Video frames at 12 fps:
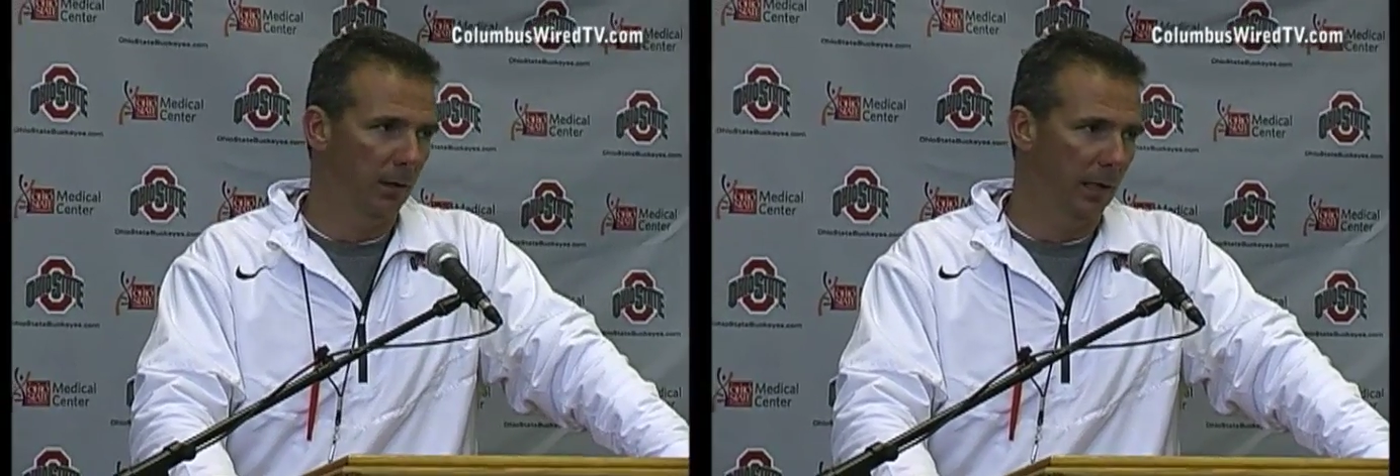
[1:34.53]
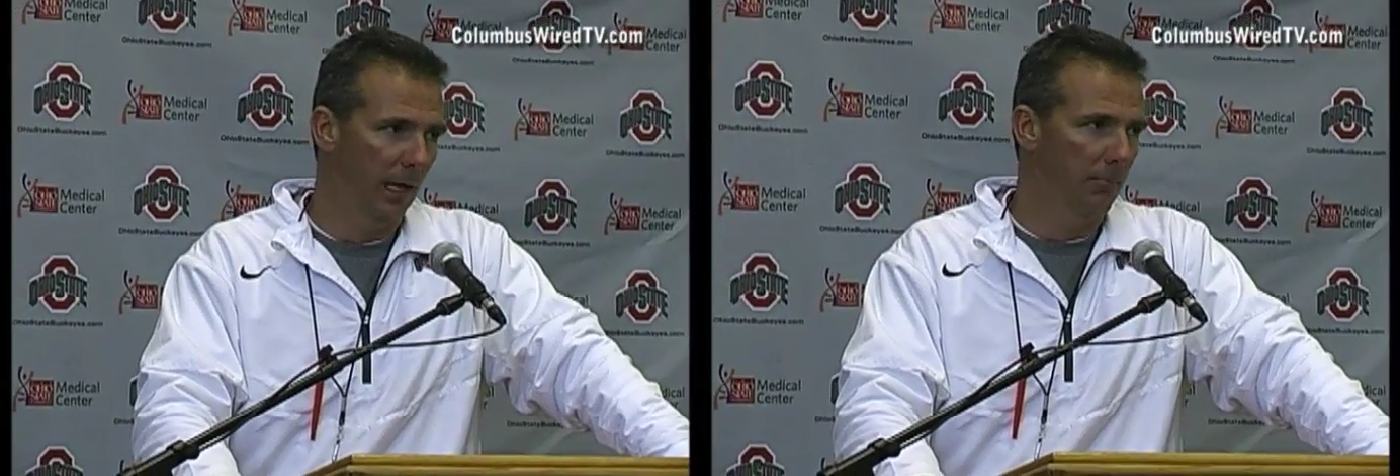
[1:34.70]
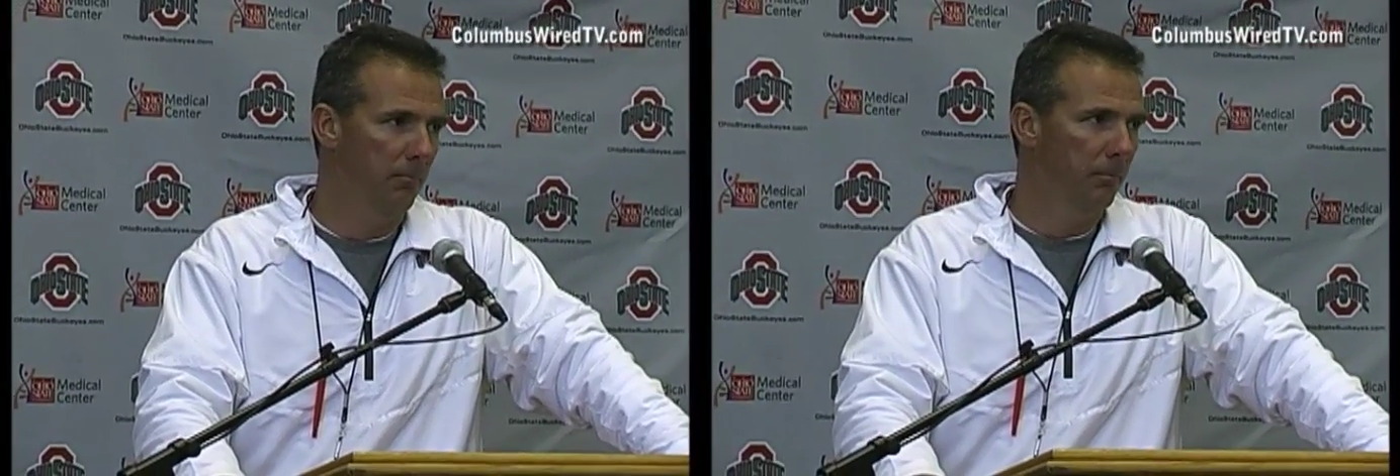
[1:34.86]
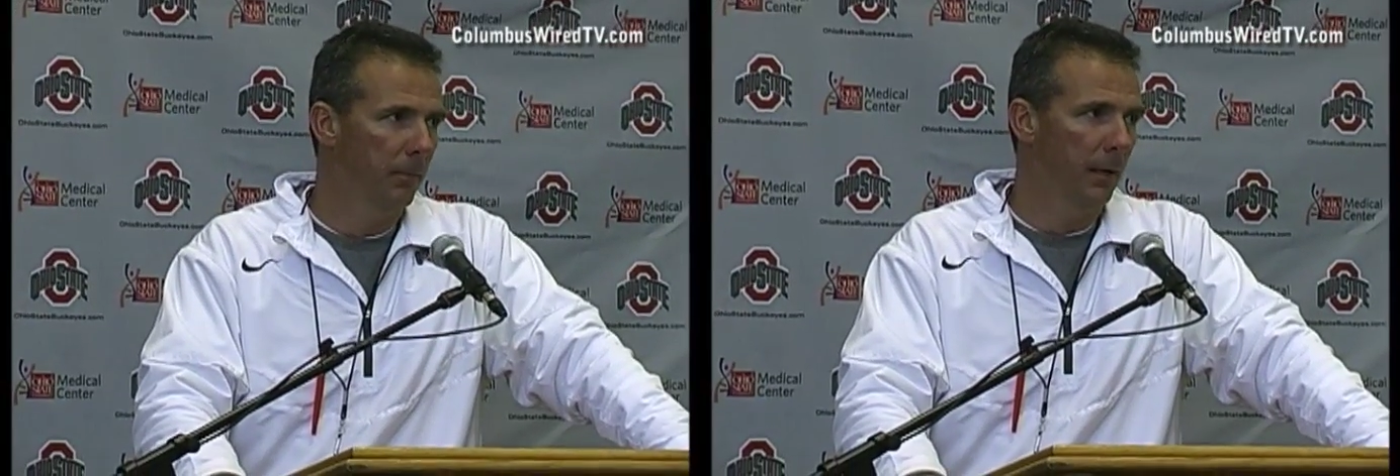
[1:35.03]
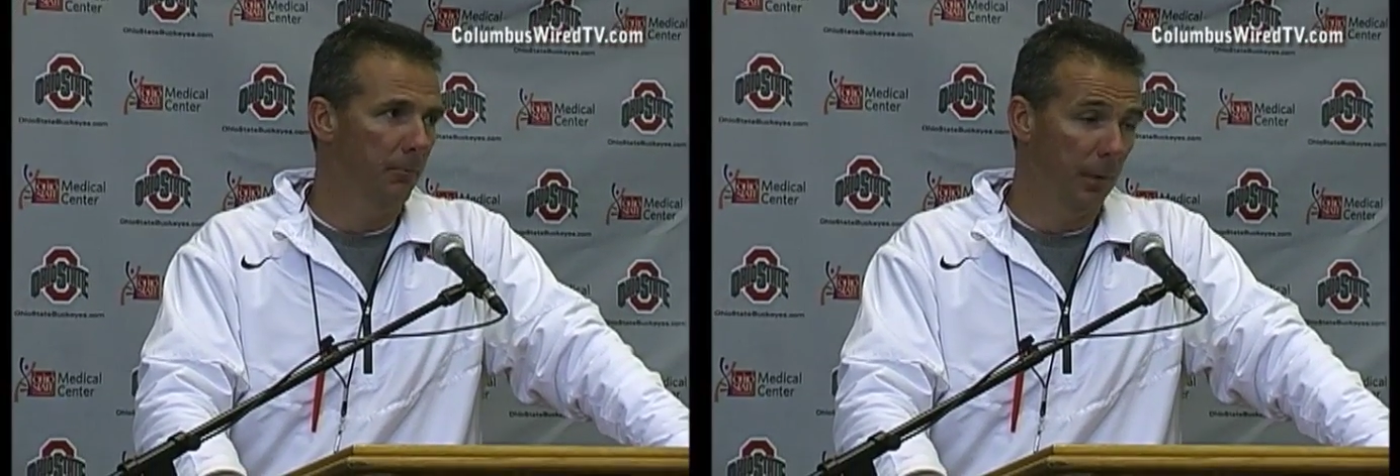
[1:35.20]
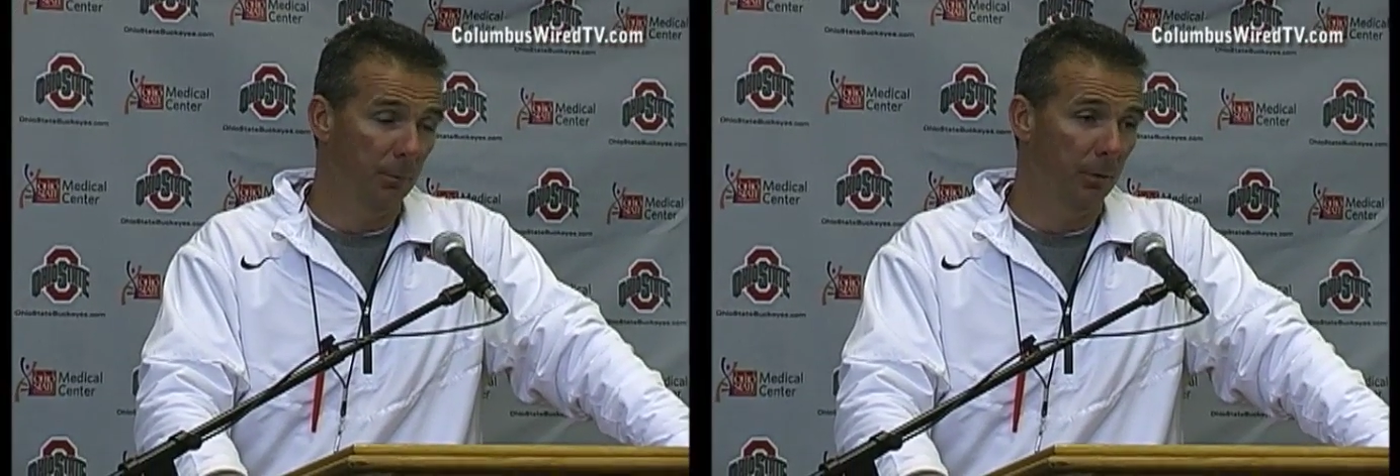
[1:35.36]
game,
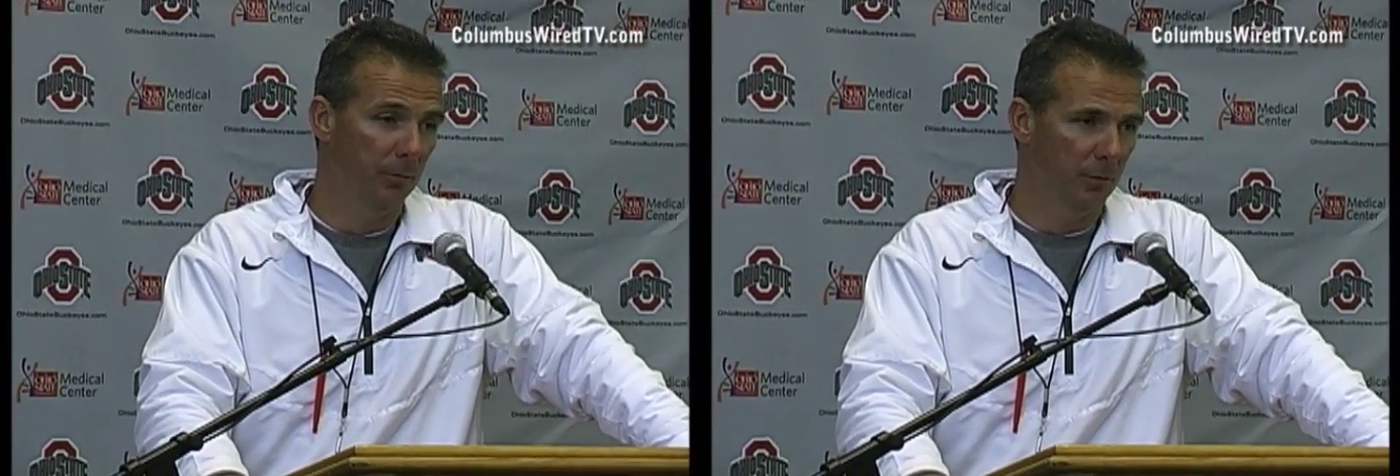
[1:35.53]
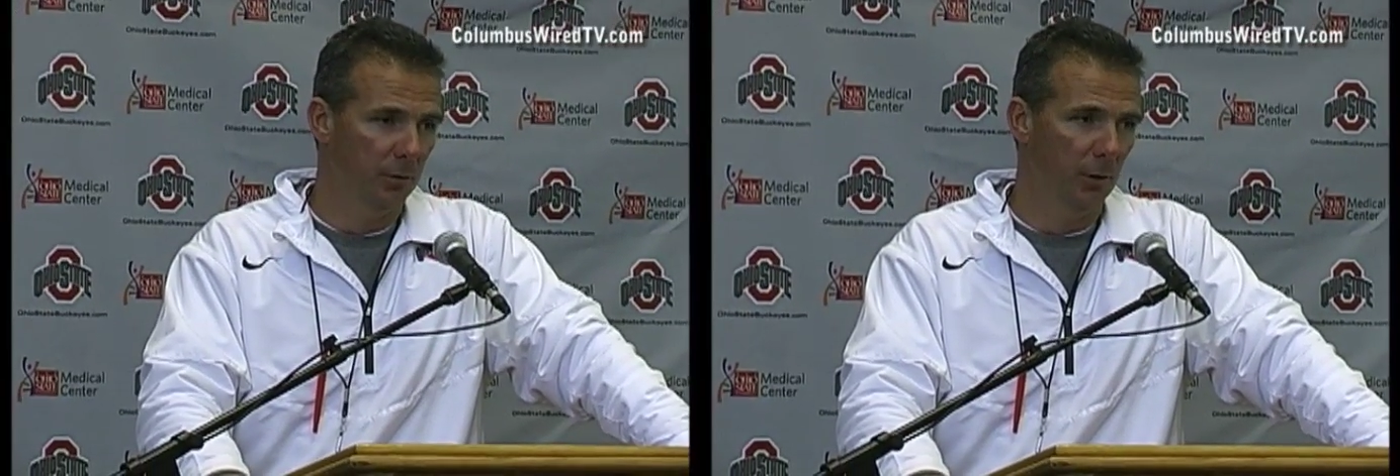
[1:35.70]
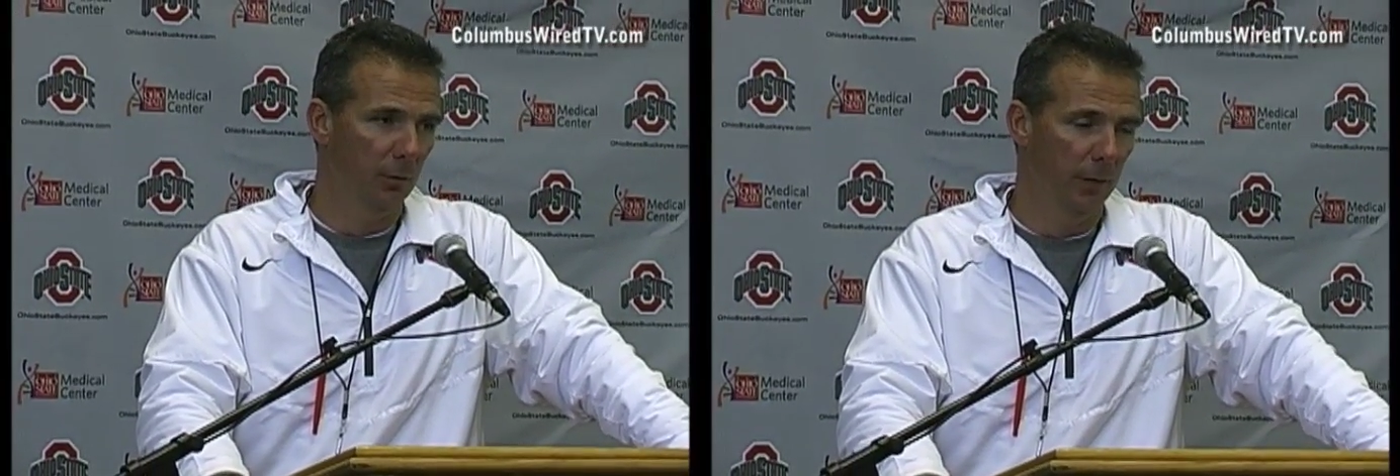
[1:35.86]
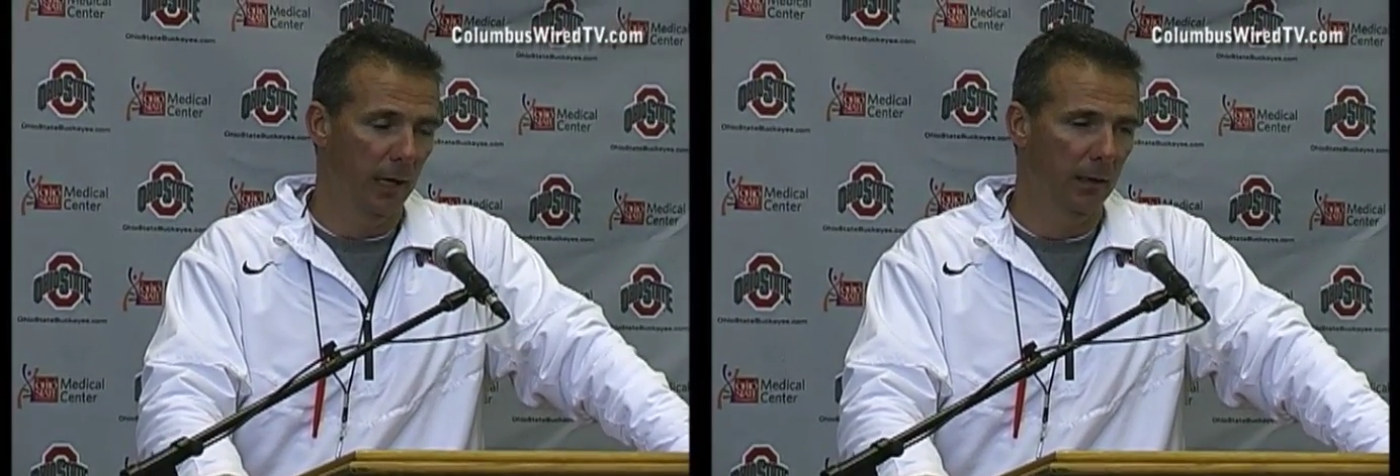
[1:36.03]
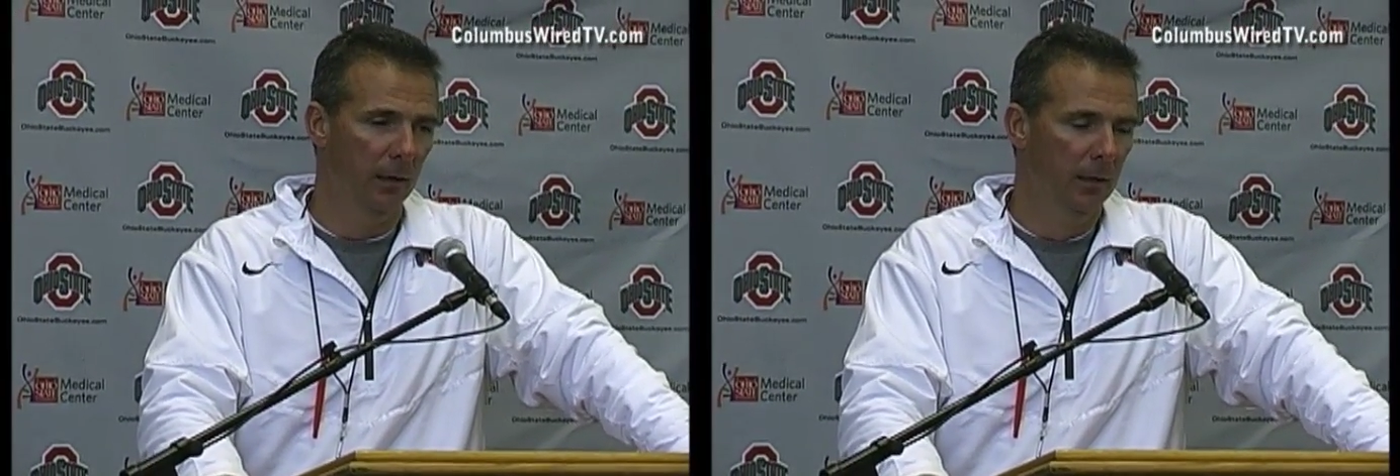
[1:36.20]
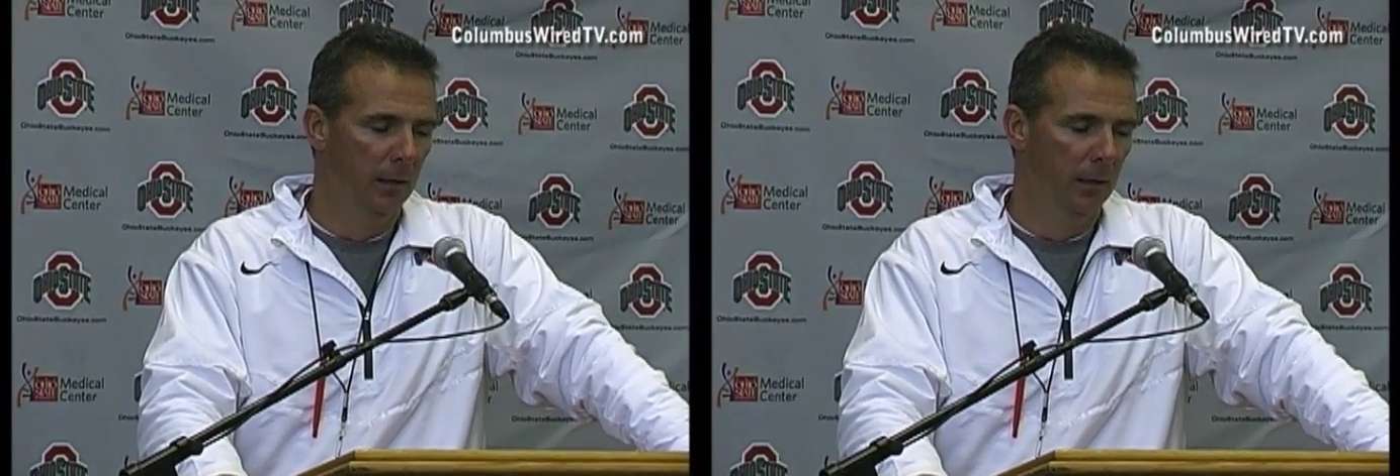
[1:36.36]
and people have just shown that.